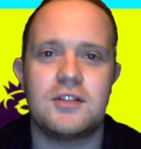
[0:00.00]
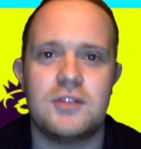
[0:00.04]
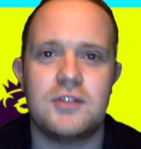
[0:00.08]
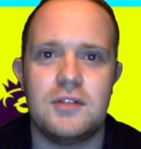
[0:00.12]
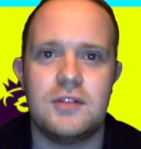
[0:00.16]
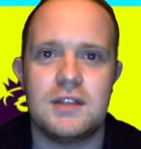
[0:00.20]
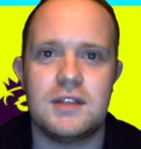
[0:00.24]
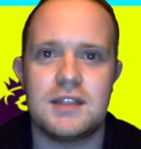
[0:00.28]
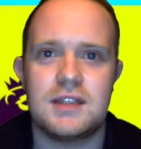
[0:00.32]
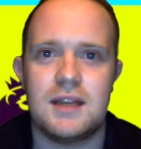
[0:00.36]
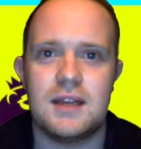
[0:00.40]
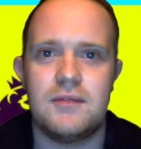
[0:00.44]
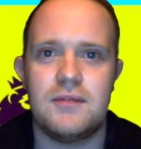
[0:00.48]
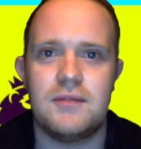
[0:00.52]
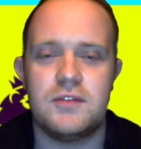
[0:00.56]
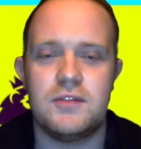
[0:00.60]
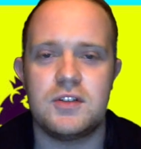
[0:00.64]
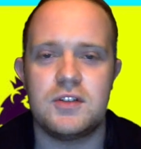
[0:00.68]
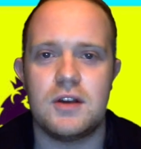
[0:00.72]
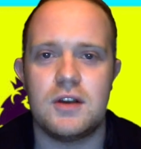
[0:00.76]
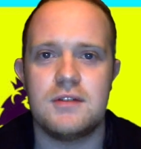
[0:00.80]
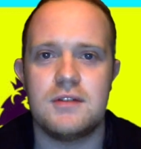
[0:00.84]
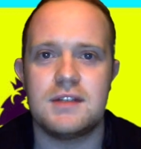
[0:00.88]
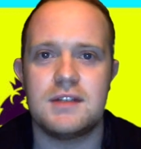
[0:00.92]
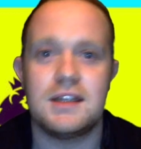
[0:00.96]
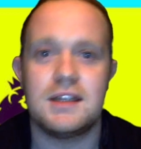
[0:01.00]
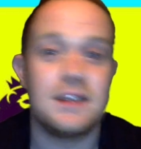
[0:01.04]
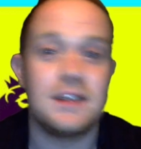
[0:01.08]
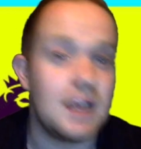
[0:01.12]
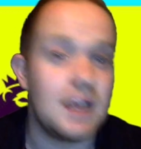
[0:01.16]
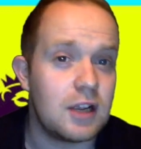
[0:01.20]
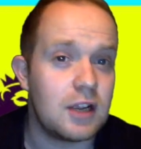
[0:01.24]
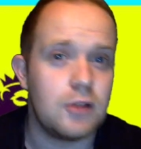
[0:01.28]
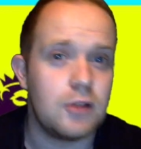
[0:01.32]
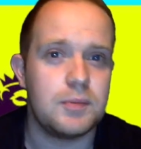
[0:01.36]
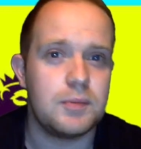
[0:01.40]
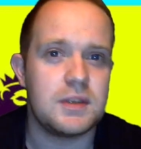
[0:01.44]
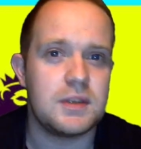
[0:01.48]
doing the same for Jose, and
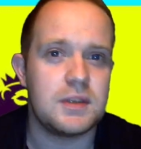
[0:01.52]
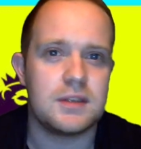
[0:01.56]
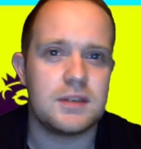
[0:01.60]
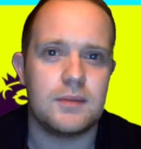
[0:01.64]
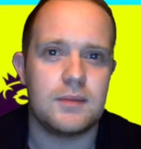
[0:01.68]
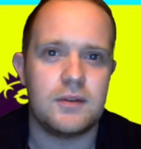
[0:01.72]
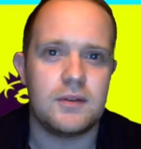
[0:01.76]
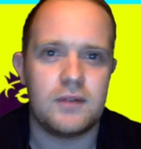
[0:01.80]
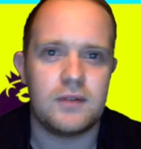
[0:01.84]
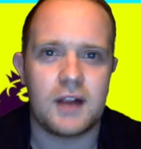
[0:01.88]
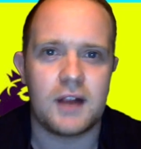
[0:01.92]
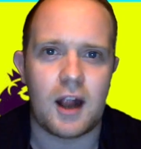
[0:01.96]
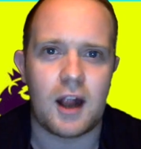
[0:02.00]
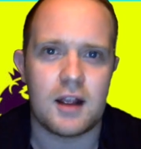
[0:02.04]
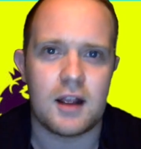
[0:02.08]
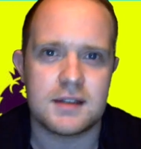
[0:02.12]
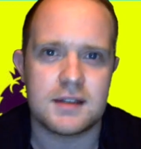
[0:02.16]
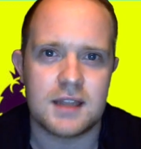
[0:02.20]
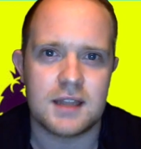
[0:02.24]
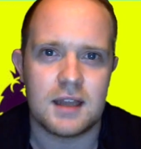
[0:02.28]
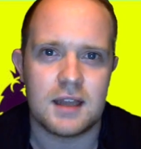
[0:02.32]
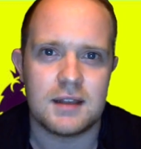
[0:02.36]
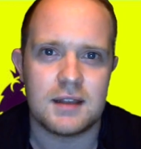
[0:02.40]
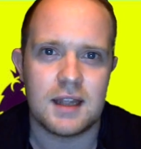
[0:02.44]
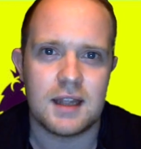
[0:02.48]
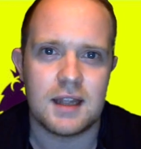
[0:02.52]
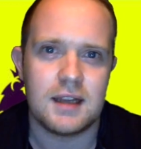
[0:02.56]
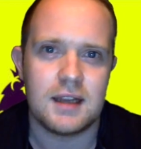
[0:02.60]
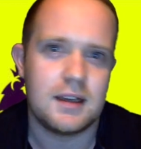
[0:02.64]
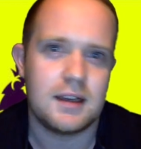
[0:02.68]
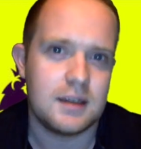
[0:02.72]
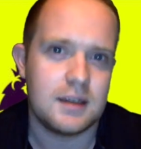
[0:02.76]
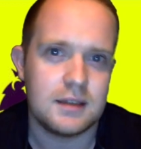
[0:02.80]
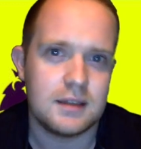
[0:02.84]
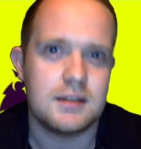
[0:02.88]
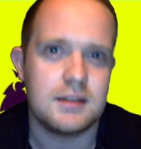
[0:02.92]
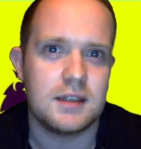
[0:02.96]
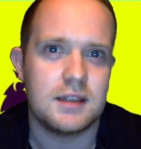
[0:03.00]
that could be something for Gareth Southgate
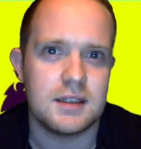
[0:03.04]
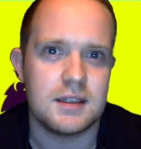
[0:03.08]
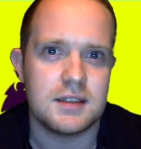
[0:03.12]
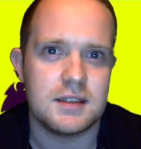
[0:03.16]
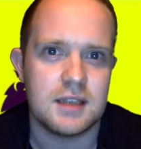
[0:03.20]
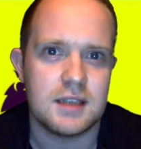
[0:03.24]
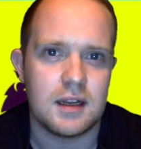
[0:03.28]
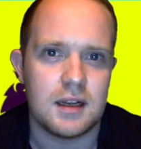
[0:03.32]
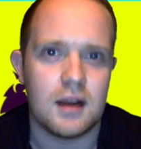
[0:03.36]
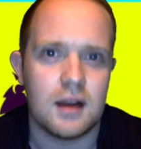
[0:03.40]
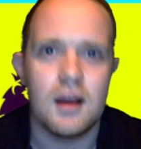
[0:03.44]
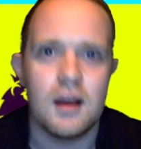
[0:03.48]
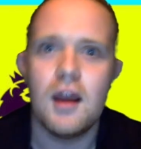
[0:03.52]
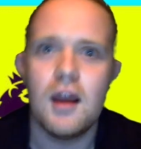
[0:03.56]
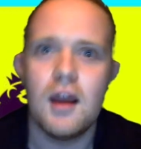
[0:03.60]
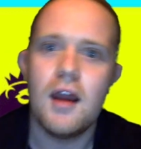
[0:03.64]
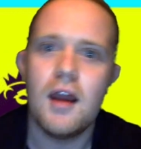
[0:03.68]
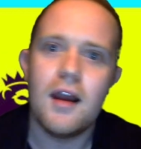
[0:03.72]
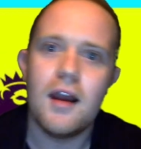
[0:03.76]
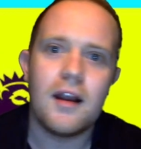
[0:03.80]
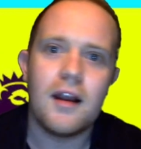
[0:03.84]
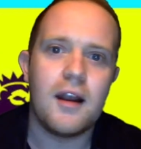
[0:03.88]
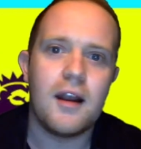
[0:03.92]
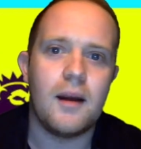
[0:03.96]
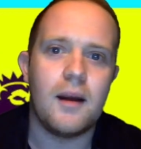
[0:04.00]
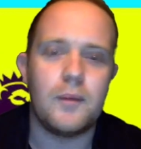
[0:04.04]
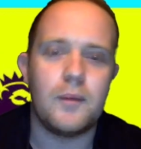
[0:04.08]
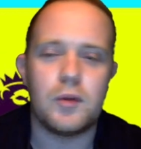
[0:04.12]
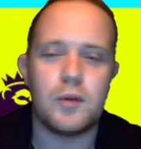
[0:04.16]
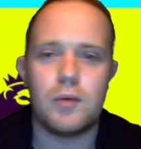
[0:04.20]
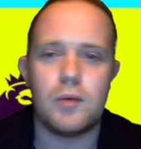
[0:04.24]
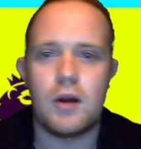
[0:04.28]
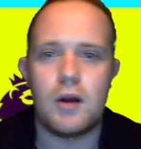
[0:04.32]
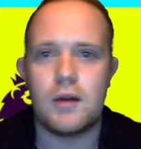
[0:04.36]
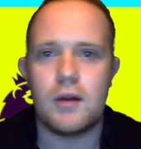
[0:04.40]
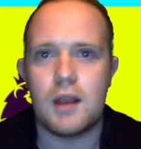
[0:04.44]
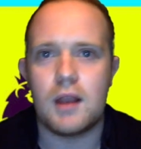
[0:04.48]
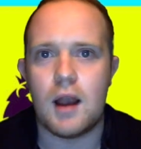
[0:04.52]
to consider come the
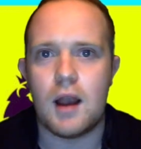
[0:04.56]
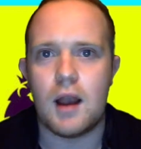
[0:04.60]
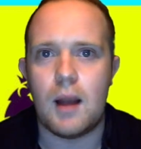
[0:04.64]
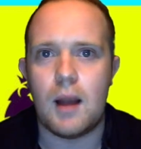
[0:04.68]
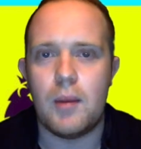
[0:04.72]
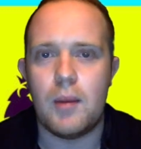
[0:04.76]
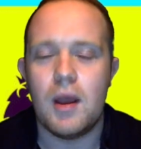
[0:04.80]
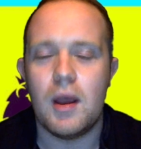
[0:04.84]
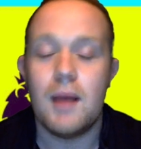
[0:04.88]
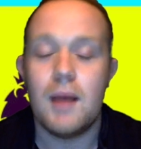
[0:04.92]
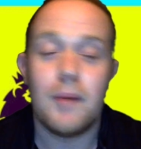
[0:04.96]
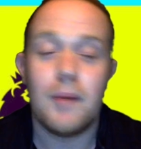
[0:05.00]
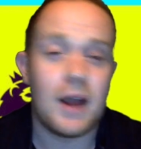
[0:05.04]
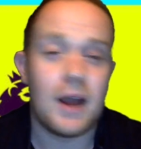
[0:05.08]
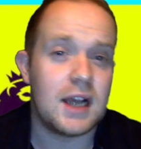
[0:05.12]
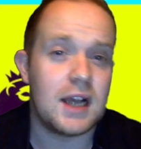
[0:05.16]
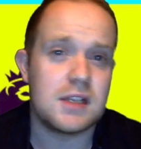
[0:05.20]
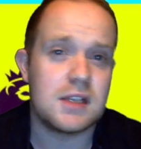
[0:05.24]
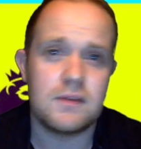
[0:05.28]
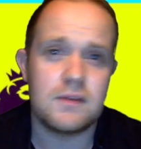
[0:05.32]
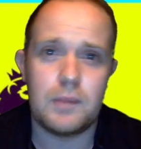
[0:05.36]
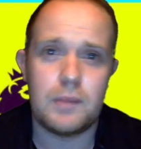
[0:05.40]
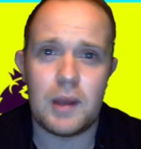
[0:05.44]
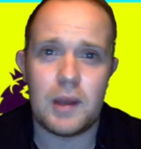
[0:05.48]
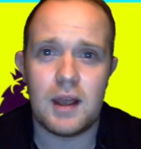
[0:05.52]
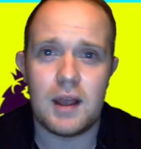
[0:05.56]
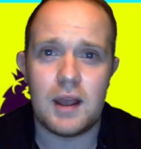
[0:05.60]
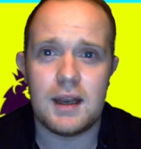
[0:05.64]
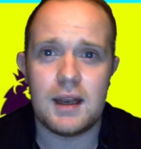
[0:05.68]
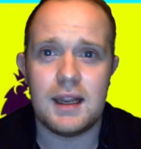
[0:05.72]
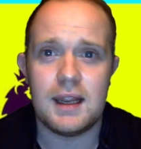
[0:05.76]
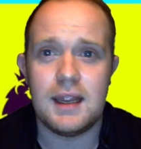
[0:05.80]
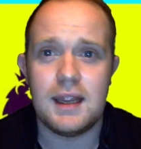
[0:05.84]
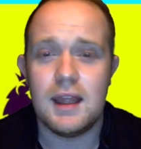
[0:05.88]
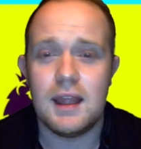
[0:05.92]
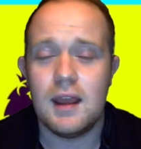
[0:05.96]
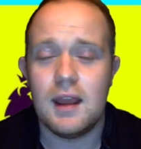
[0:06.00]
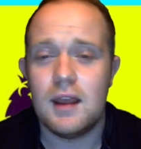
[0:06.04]
World Cup. But as for
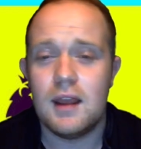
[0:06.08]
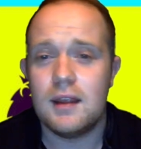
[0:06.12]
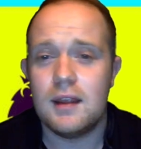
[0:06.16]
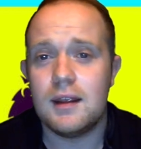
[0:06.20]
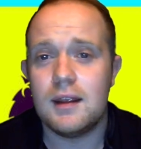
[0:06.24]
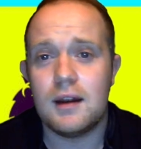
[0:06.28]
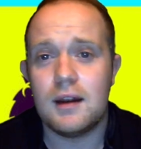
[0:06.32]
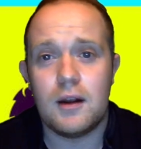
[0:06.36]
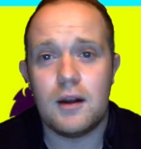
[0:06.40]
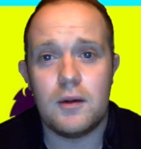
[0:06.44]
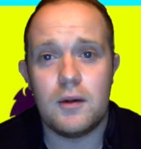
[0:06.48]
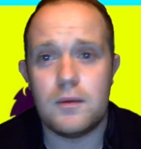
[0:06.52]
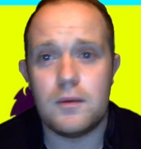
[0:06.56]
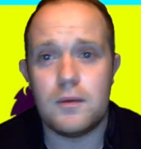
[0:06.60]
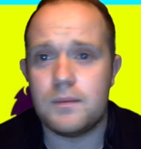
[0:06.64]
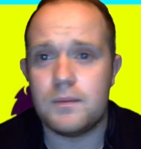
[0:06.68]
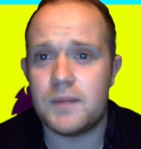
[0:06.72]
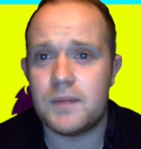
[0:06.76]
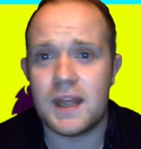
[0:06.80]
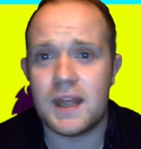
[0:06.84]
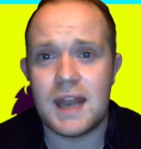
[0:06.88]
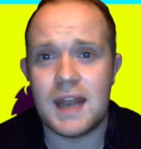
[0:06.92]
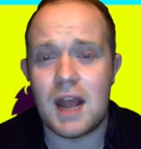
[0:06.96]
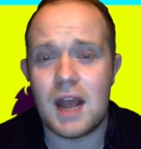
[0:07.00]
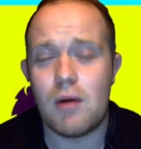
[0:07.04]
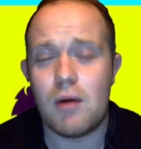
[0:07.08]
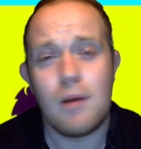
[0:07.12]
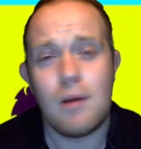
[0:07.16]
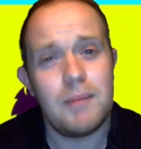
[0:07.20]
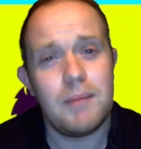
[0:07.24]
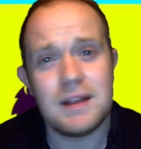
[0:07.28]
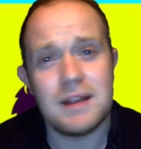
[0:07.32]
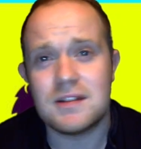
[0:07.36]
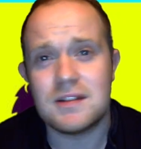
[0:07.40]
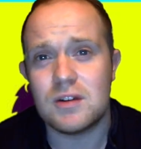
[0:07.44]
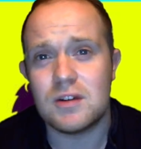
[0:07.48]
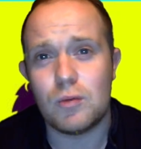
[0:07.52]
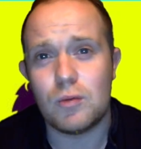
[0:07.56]
Burnley, you know, they're now
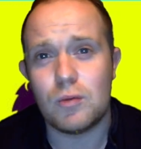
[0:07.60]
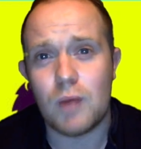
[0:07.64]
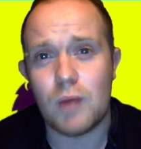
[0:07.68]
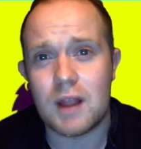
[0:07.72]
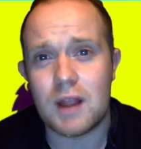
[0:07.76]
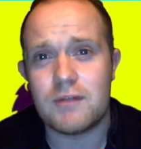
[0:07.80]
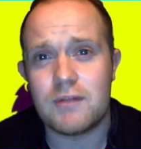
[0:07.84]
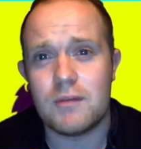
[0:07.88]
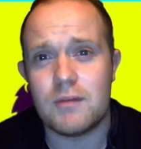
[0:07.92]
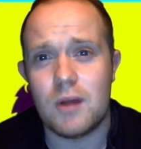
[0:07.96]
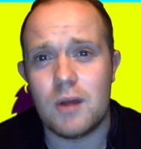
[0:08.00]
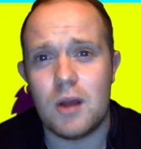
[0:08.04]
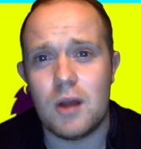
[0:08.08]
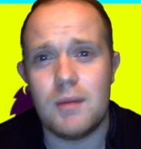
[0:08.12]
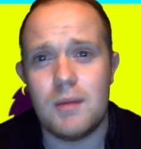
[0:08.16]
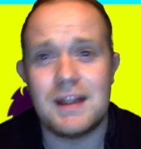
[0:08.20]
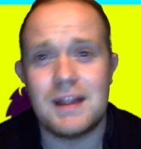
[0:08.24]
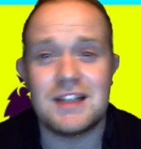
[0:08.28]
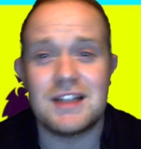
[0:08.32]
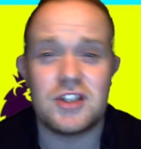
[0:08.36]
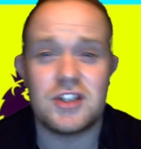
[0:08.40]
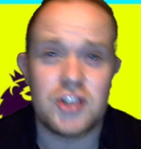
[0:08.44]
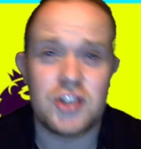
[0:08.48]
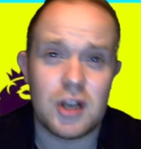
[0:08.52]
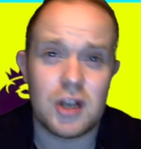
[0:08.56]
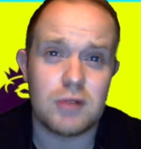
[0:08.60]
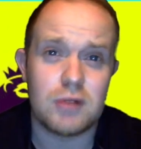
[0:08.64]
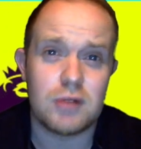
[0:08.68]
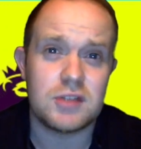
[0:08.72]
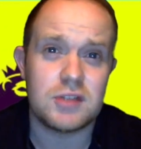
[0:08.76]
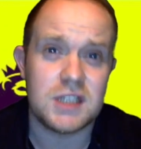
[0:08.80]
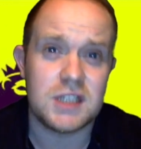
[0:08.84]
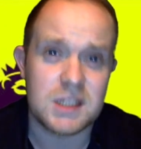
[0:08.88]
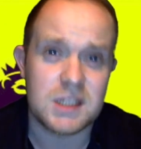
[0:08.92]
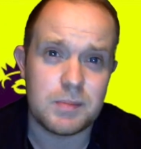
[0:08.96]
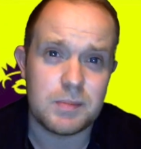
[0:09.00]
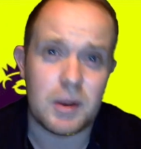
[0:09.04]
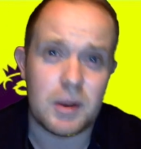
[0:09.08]
unbeaten away from home against Chelsea,
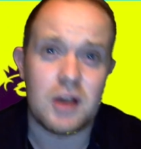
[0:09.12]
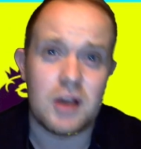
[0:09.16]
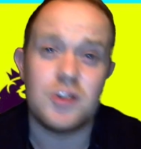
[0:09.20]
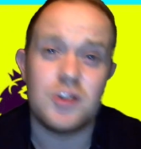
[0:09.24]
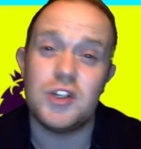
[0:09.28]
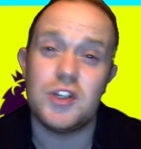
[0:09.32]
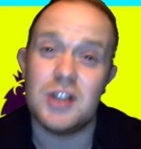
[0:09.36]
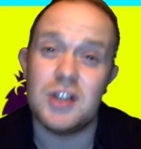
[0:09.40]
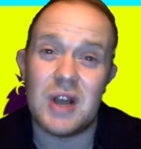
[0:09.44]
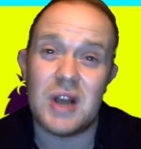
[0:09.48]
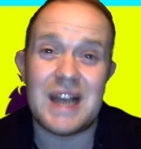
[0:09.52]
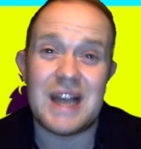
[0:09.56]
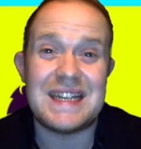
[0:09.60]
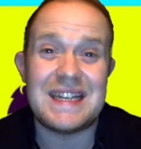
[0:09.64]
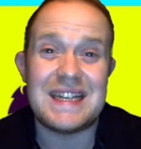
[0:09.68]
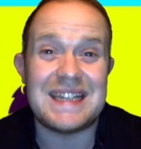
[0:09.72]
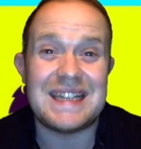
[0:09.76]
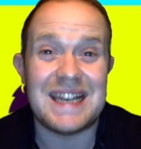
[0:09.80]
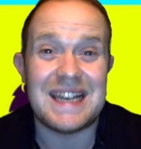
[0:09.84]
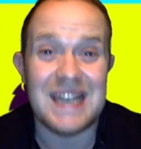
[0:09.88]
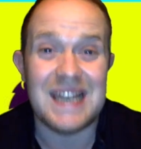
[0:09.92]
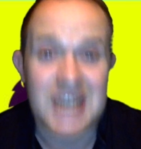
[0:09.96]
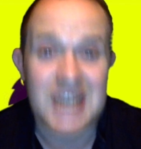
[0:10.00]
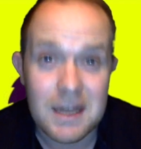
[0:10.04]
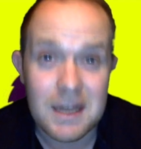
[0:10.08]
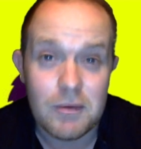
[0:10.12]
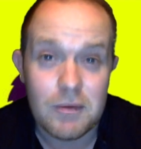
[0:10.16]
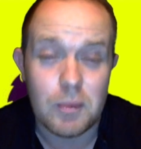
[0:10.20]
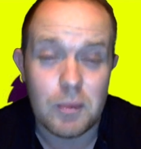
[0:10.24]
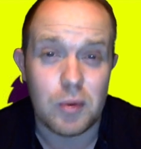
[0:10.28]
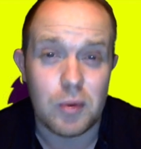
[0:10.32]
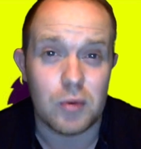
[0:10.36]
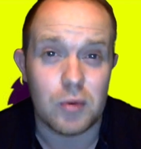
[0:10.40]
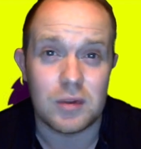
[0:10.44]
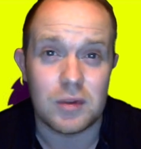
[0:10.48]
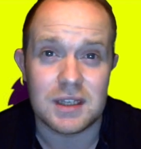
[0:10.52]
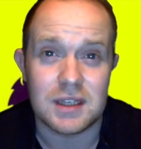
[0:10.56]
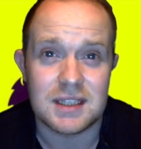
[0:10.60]
Spurs, United and
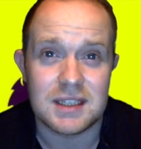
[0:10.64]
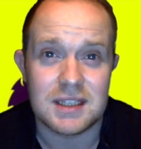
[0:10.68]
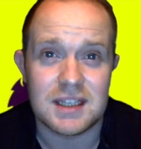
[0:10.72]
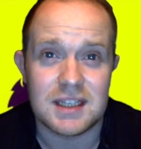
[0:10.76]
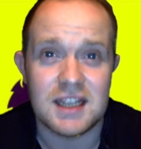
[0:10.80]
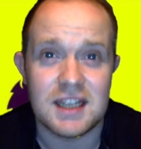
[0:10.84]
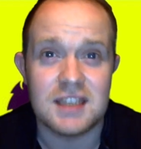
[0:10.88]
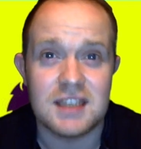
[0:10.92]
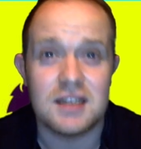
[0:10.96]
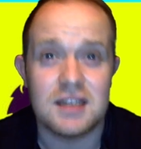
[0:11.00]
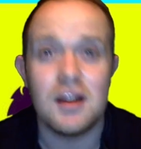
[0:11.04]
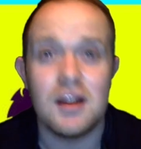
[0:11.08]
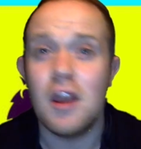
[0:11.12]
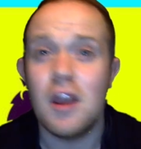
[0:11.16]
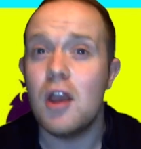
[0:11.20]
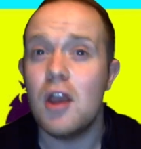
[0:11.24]
Liverpool this season.